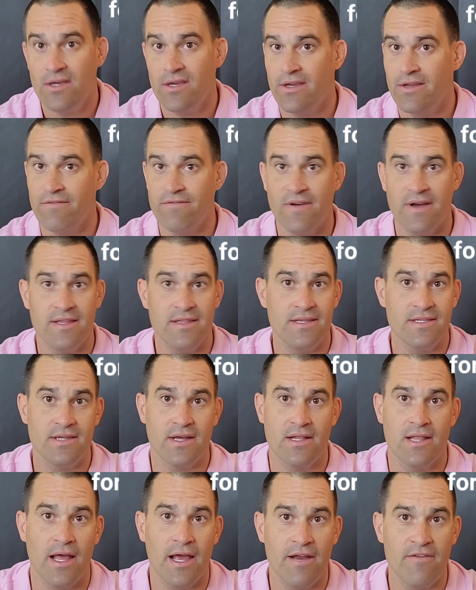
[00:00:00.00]
You can find these
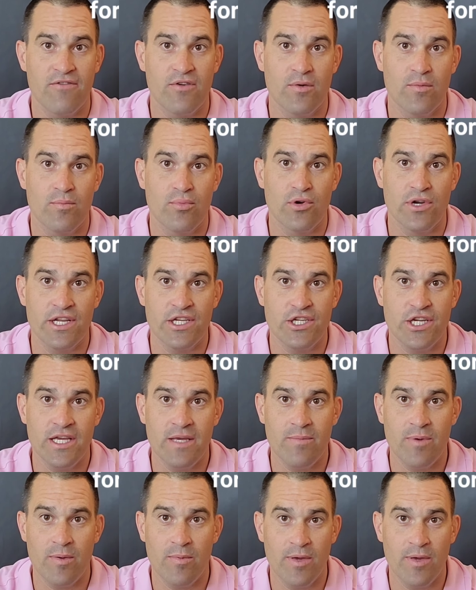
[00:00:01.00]
online for pretty cheap.